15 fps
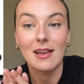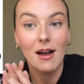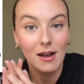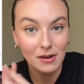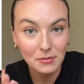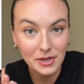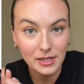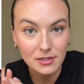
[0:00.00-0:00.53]

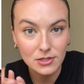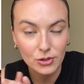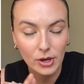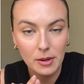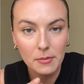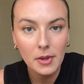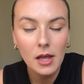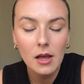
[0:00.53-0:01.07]
On my
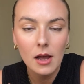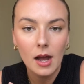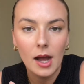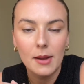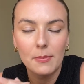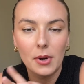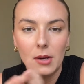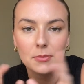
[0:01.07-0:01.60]
Instagram, I
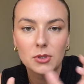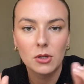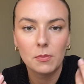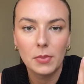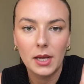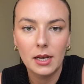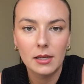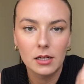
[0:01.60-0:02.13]
popped up
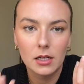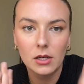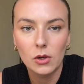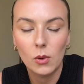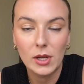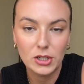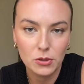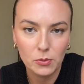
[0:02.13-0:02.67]
a little
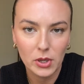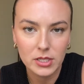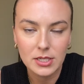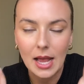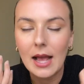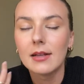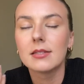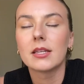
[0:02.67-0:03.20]
question box
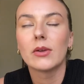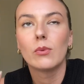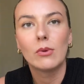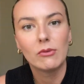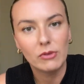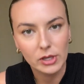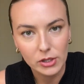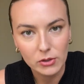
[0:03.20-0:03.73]
asking what
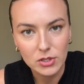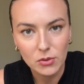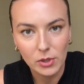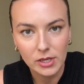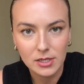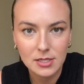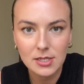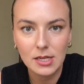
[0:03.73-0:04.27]
videos you
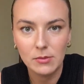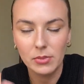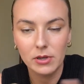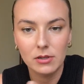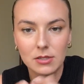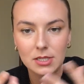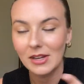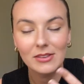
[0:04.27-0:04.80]
wanted to see,
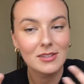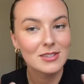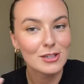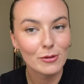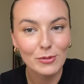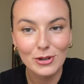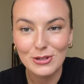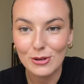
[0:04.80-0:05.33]
because now that
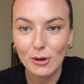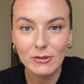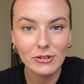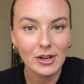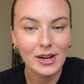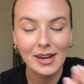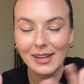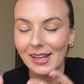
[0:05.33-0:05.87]
summer is over
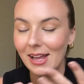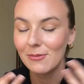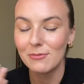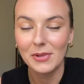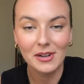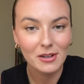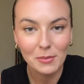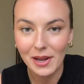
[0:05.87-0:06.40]
and I can't
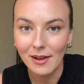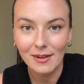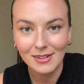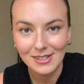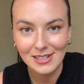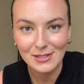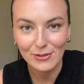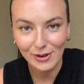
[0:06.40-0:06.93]
milk my
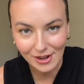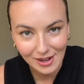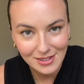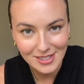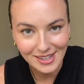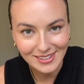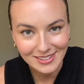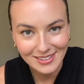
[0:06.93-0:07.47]
holidays for
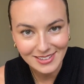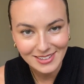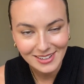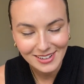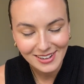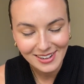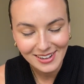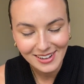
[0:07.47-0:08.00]
content,
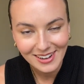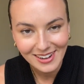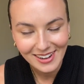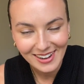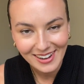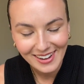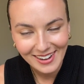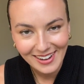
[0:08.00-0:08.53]

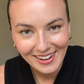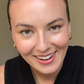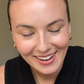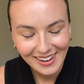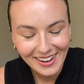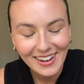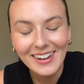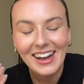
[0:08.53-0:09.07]

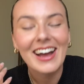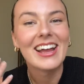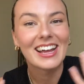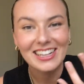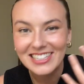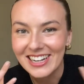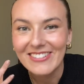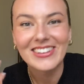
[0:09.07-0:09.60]
I
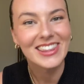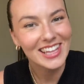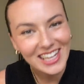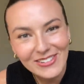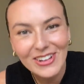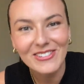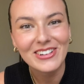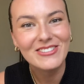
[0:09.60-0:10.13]
actually have to think
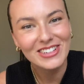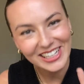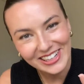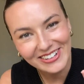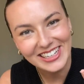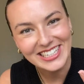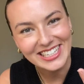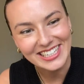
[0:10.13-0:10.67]
about my video
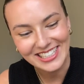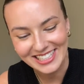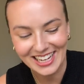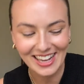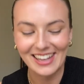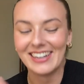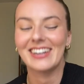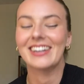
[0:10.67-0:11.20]
ideas again.